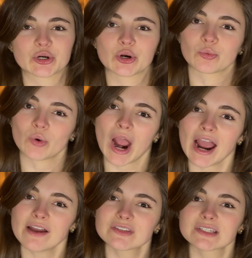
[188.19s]

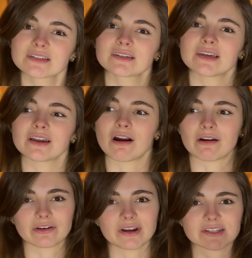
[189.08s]
arrives, King
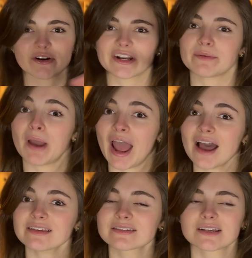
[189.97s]
Arthur has already
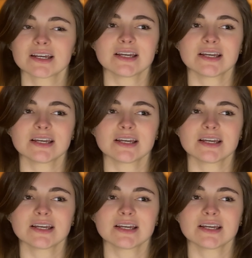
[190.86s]
passed.